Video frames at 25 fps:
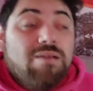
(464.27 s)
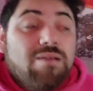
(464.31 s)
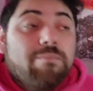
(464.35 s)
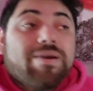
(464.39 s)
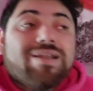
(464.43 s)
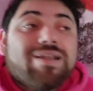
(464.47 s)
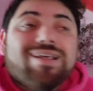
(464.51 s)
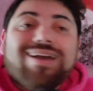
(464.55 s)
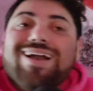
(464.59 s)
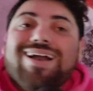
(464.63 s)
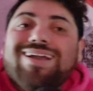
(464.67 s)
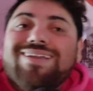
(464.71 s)

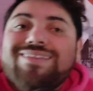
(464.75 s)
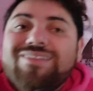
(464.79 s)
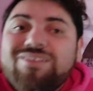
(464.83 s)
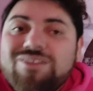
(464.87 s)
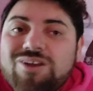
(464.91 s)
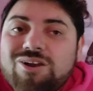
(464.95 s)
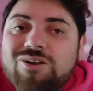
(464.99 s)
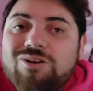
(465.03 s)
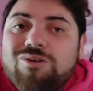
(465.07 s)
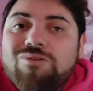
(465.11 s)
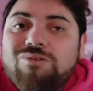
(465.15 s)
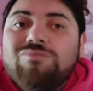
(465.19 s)
But I
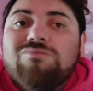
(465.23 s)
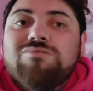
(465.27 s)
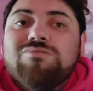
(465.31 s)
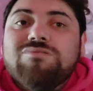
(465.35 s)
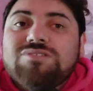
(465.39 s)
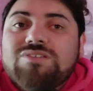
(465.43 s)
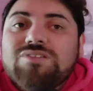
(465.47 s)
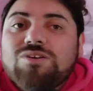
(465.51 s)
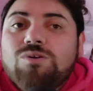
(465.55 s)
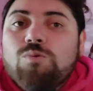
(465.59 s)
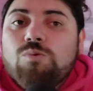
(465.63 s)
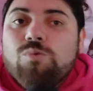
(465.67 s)
know
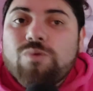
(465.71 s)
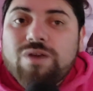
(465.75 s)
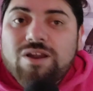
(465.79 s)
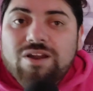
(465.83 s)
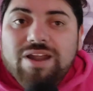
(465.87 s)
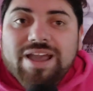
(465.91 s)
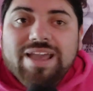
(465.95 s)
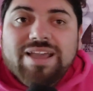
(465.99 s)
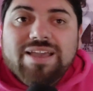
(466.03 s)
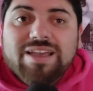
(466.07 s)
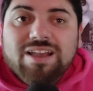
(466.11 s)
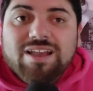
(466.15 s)
to
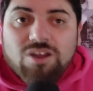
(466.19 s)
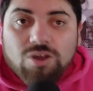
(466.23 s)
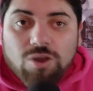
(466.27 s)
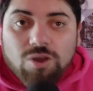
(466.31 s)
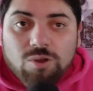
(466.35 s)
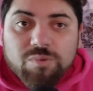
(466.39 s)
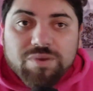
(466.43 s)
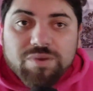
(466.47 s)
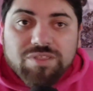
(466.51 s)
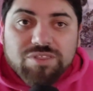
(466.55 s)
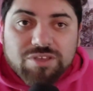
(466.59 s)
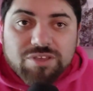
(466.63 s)
where I can
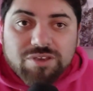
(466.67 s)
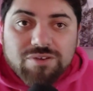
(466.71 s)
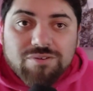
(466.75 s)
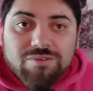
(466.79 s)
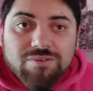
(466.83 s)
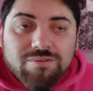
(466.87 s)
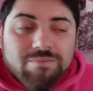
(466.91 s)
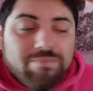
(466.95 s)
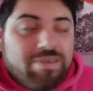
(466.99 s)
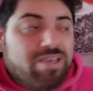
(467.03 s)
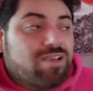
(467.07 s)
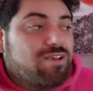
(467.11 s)
go with
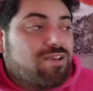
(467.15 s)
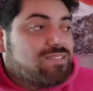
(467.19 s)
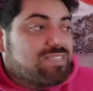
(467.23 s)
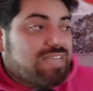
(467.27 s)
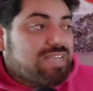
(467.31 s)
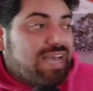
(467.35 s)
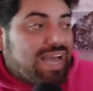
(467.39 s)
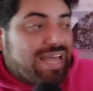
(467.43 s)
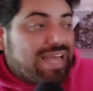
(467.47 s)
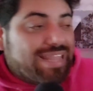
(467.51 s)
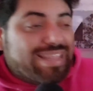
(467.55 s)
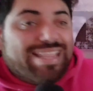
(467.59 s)
you, because
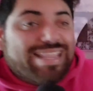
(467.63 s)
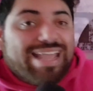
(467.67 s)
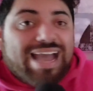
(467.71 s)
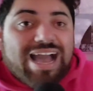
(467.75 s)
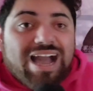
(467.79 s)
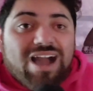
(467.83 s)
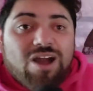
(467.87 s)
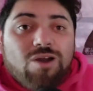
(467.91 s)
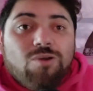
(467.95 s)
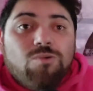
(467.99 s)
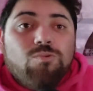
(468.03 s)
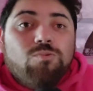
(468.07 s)

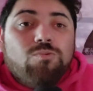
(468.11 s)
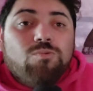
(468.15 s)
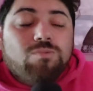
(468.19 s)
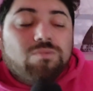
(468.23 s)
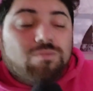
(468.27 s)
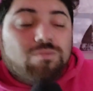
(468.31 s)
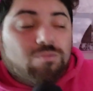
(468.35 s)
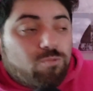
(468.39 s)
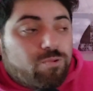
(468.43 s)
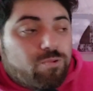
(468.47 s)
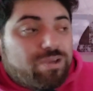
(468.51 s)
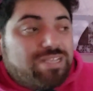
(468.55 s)
now
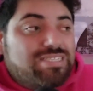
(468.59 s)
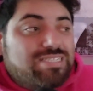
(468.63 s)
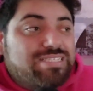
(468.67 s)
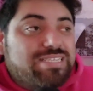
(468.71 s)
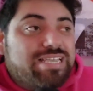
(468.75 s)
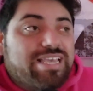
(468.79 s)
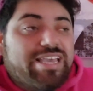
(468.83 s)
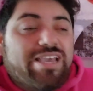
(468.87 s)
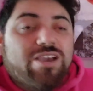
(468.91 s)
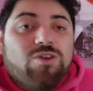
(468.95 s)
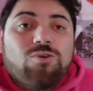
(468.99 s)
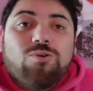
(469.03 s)
we
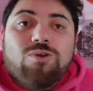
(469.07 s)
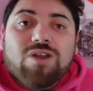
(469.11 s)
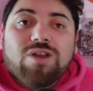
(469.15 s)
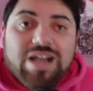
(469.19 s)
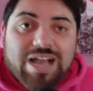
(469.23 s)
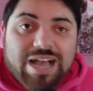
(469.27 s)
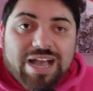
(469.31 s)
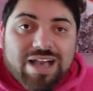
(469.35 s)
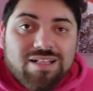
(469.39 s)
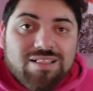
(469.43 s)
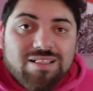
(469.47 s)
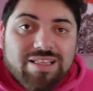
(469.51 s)
see who
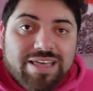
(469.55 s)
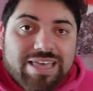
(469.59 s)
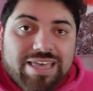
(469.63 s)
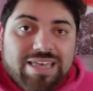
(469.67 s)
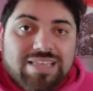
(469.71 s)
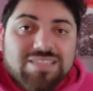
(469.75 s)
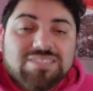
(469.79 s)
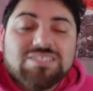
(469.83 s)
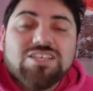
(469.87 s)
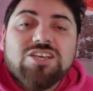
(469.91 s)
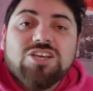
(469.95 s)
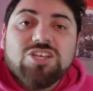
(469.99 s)
Kyle
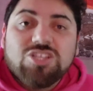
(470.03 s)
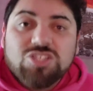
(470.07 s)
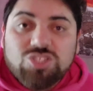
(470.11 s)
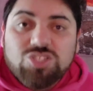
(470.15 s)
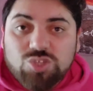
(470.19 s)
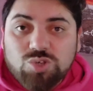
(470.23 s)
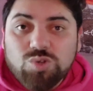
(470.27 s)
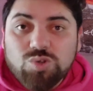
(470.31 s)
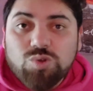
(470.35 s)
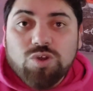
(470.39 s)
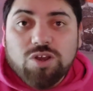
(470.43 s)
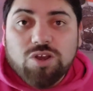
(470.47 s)
is
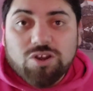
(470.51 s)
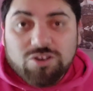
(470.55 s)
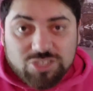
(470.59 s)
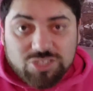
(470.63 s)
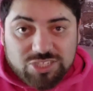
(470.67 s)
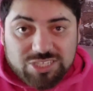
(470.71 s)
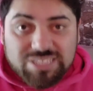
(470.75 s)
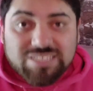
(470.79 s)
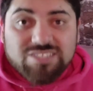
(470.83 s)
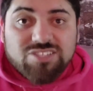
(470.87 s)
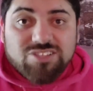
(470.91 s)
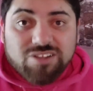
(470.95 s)
to her
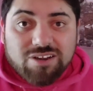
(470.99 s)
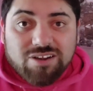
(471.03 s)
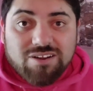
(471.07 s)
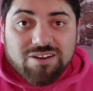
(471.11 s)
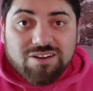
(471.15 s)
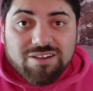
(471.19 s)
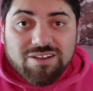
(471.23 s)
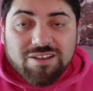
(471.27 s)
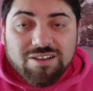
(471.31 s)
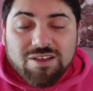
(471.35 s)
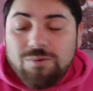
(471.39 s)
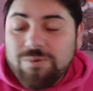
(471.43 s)
sister.
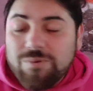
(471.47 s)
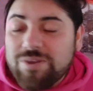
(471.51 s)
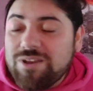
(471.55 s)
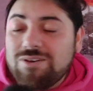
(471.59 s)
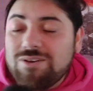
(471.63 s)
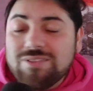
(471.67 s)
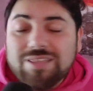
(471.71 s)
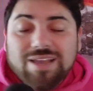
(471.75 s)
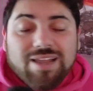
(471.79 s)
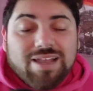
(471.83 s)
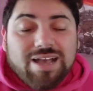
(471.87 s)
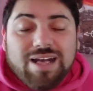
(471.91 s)
We
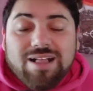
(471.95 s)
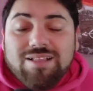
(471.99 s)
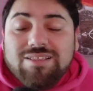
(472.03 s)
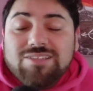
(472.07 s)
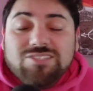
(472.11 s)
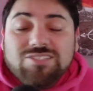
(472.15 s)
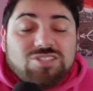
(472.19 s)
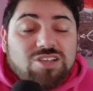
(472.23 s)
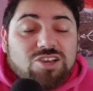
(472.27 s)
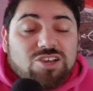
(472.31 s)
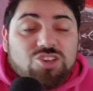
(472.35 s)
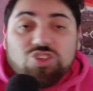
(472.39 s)
know that Kyle
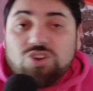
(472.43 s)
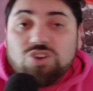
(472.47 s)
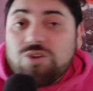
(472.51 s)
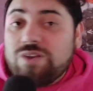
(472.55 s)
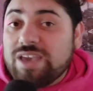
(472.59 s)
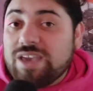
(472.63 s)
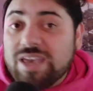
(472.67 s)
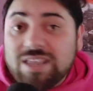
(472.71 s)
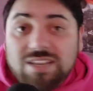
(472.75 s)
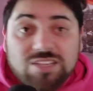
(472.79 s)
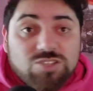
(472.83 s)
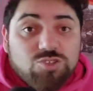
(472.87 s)
is not
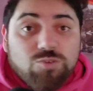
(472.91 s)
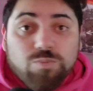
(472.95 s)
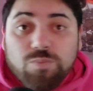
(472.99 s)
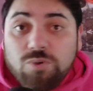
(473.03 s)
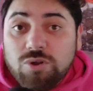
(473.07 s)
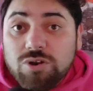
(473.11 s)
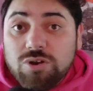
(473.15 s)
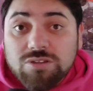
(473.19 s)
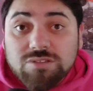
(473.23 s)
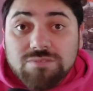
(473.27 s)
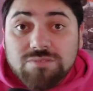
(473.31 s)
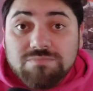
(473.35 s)
showing any
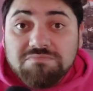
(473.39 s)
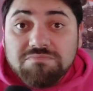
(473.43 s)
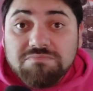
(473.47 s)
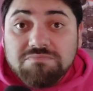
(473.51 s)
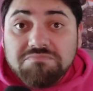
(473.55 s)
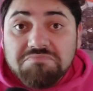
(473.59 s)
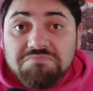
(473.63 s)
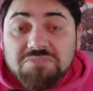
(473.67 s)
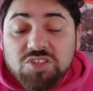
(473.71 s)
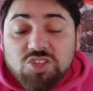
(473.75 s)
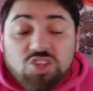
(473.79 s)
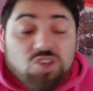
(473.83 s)
support.
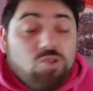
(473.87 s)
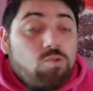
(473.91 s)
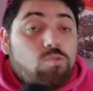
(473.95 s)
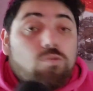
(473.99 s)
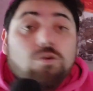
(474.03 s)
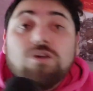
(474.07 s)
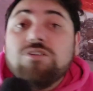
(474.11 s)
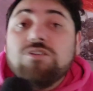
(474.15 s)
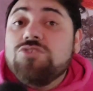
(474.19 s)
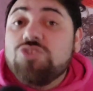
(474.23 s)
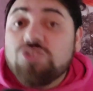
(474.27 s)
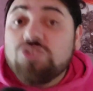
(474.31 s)
She
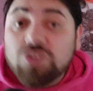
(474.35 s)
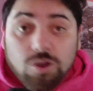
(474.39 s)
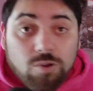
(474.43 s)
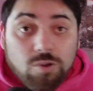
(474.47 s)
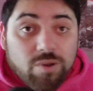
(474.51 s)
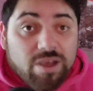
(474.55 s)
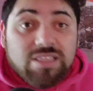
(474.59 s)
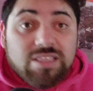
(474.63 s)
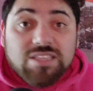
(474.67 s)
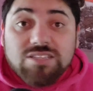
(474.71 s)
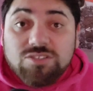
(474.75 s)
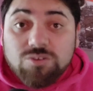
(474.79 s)
won't
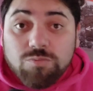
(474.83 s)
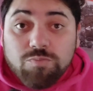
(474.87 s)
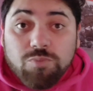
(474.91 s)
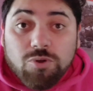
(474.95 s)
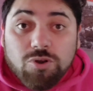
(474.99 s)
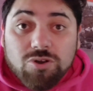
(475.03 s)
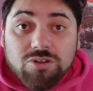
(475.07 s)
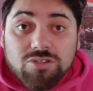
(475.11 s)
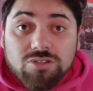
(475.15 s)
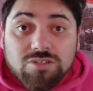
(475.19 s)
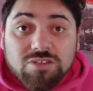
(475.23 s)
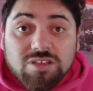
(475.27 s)
show any
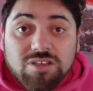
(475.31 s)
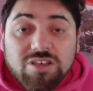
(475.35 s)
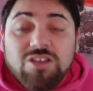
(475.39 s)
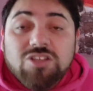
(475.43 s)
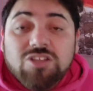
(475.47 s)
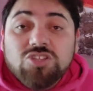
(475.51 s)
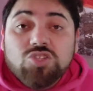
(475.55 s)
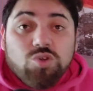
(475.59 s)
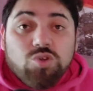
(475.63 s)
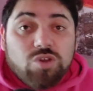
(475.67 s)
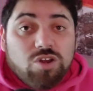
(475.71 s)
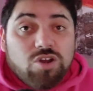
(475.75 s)
support
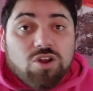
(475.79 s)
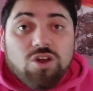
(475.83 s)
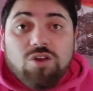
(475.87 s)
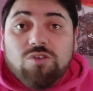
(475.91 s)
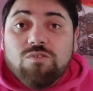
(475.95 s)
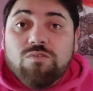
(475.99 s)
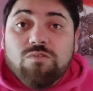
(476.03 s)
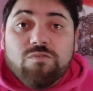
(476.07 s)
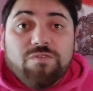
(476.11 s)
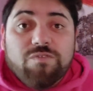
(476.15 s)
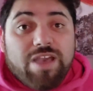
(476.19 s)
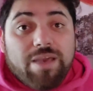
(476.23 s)
to her
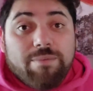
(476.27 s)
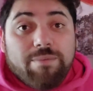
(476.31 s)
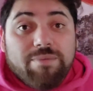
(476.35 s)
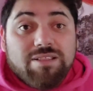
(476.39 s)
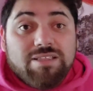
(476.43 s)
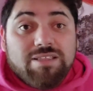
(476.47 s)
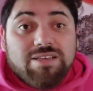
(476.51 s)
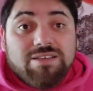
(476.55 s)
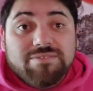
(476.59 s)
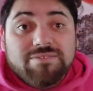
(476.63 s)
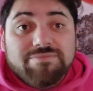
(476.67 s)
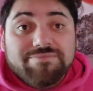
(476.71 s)
own
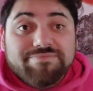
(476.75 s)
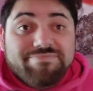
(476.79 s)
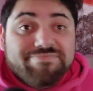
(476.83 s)
family.